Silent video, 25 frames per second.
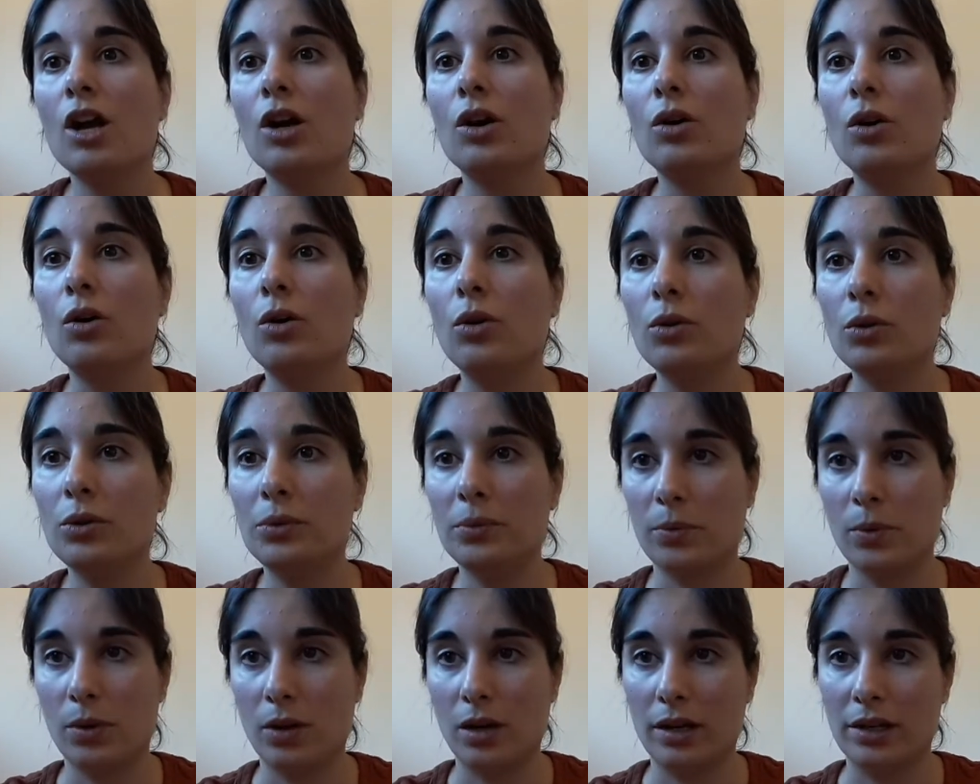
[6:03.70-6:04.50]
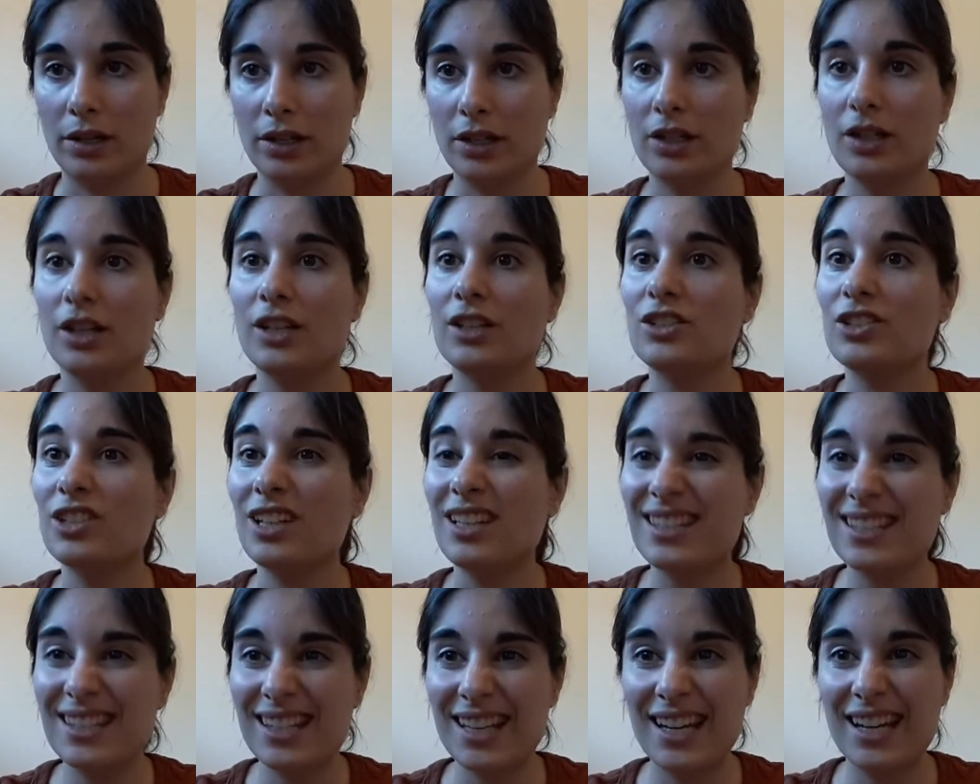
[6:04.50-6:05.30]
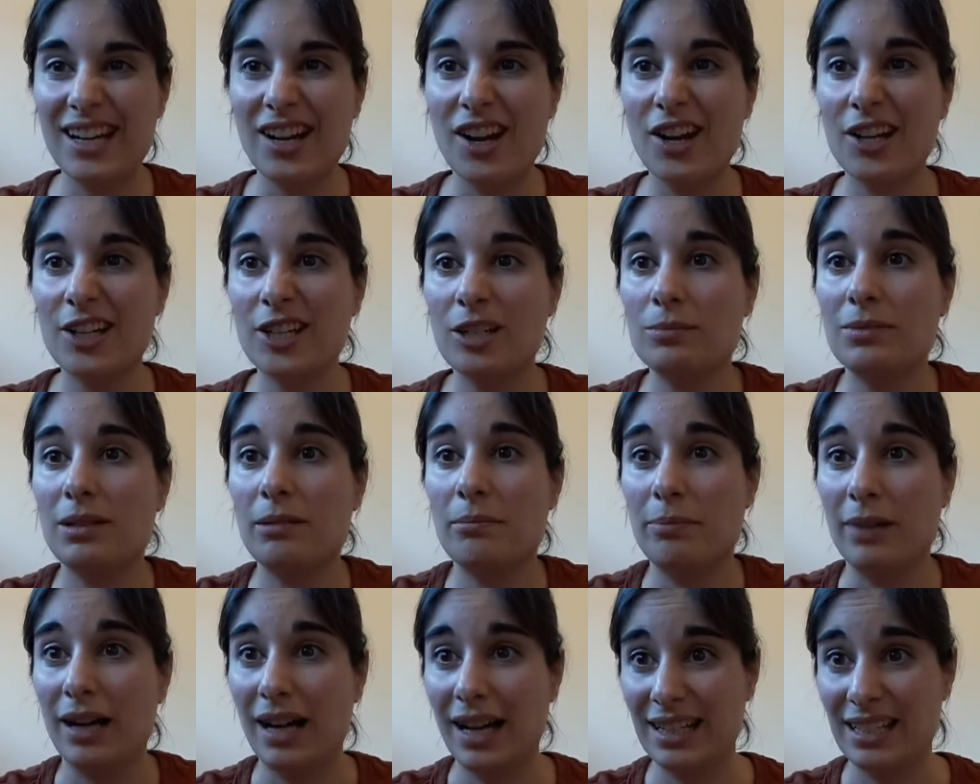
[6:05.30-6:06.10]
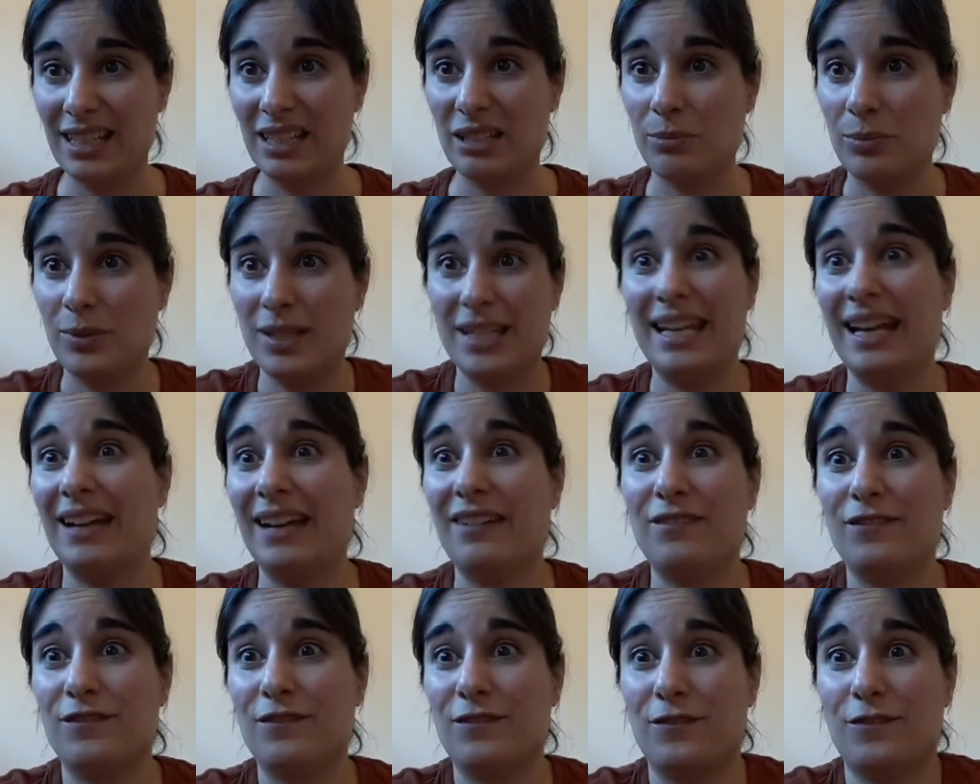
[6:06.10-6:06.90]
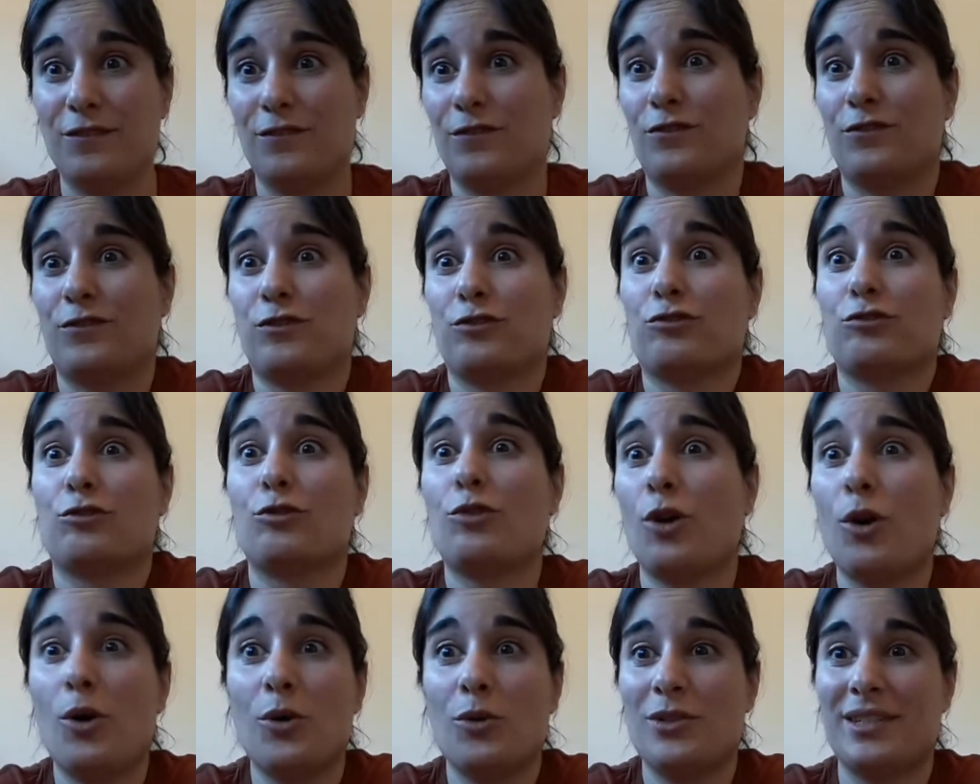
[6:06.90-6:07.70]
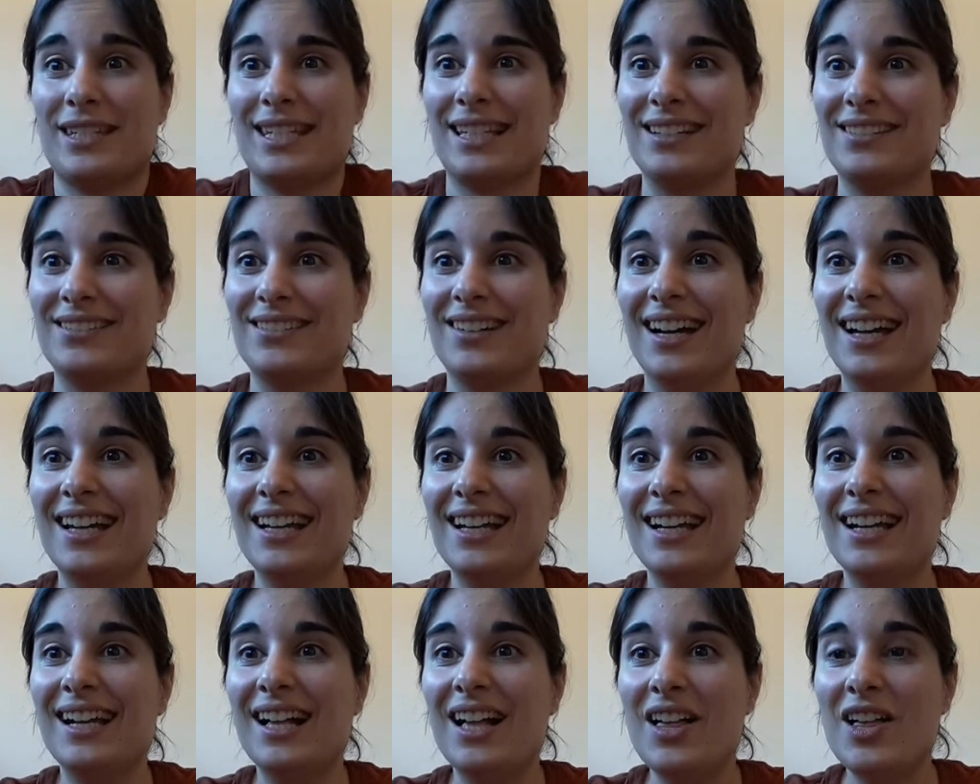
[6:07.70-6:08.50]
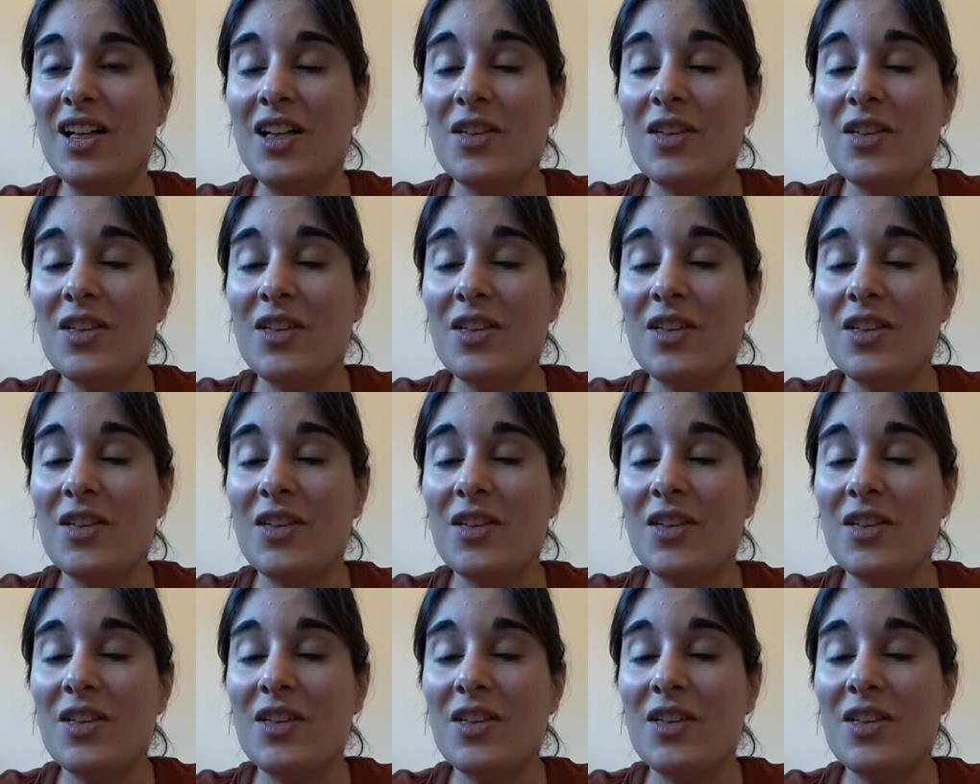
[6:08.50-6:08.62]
cold water, just like our human bodies, we get frozen, right?